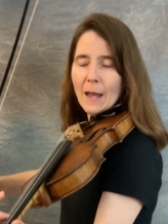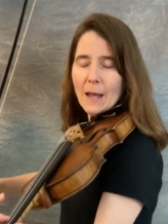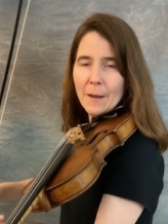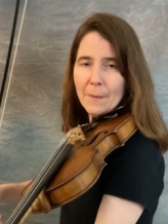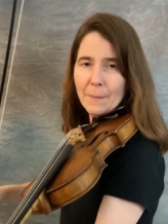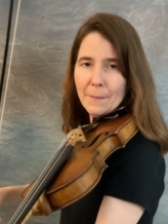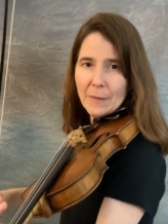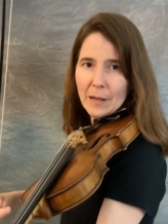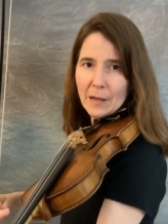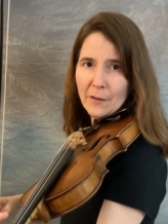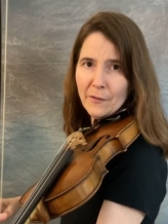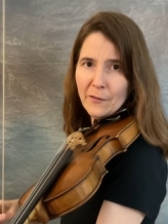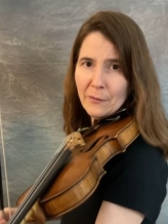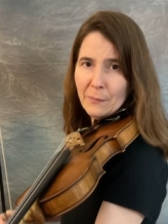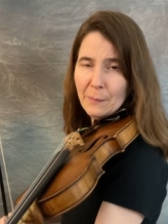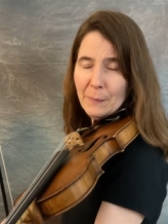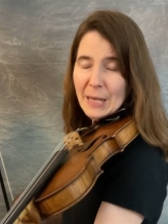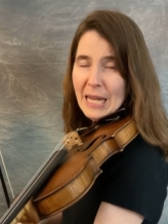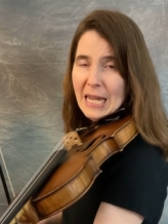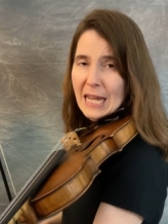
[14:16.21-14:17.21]
Um,
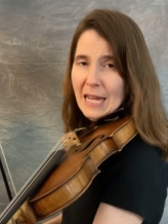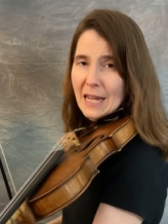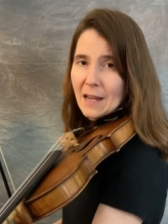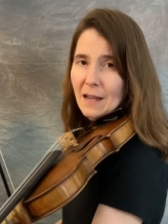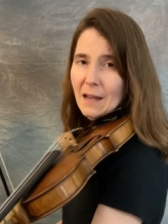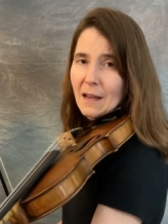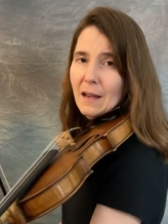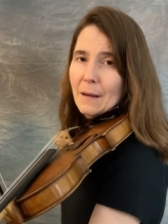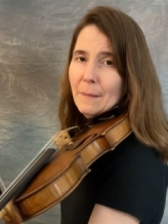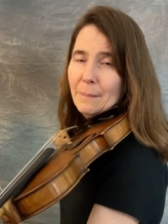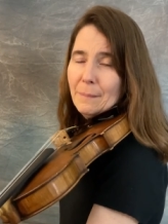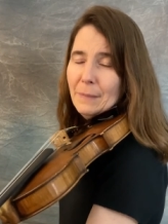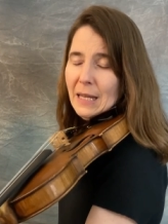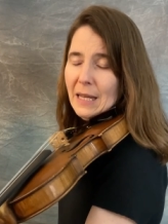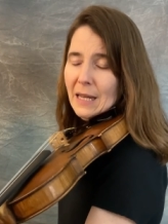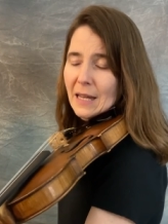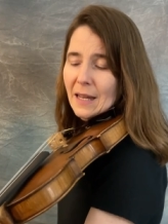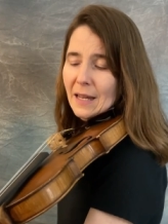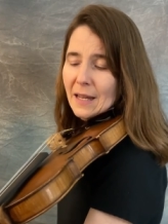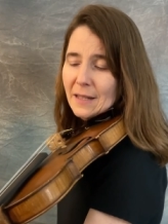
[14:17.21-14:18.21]
of B.
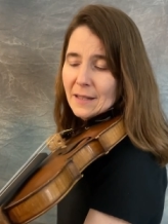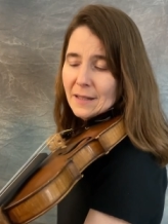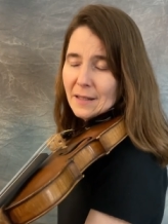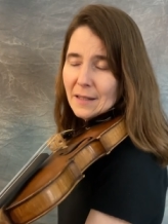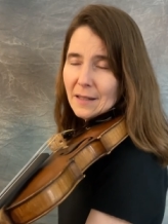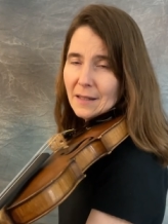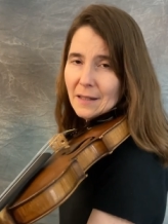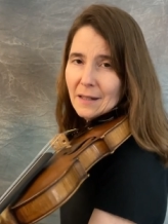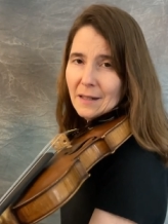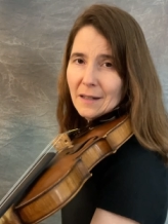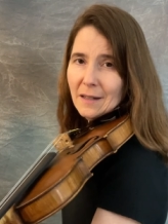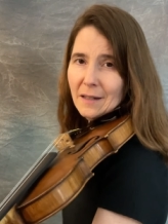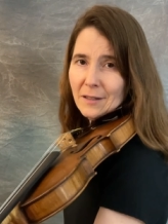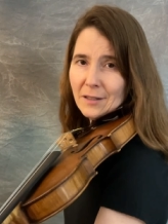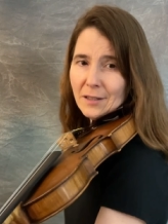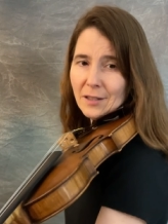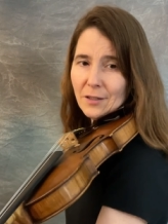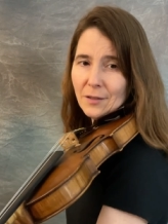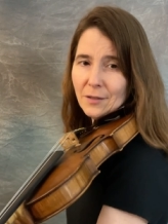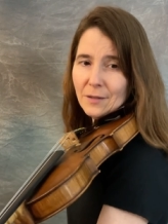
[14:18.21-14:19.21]
B is
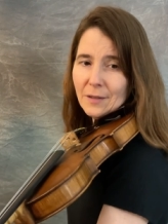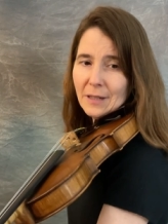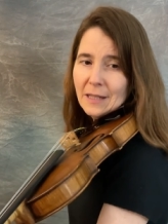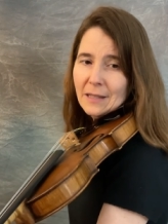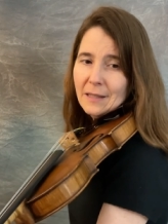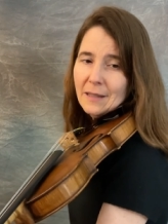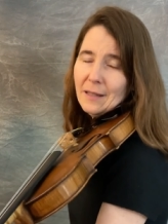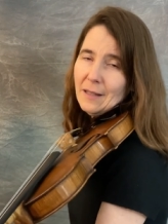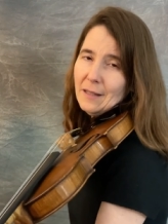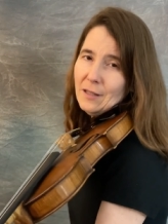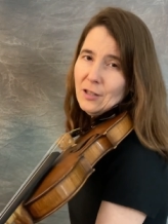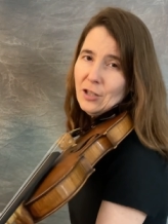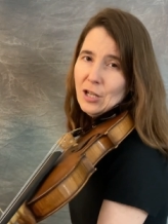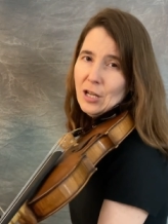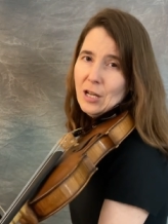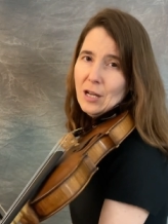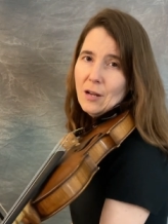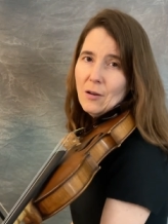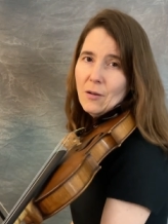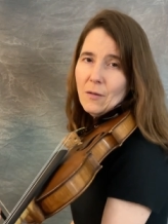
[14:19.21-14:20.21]
also in the
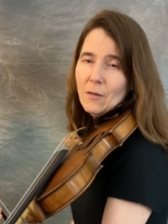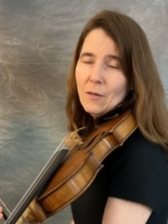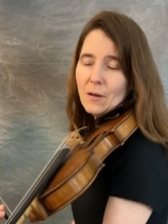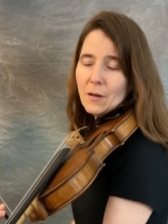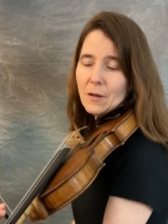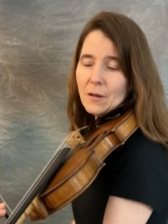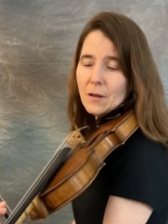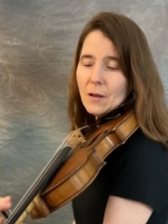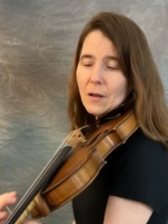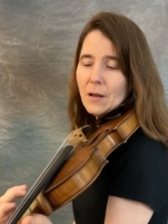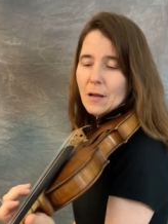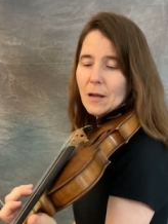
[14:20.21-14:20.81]
G chord.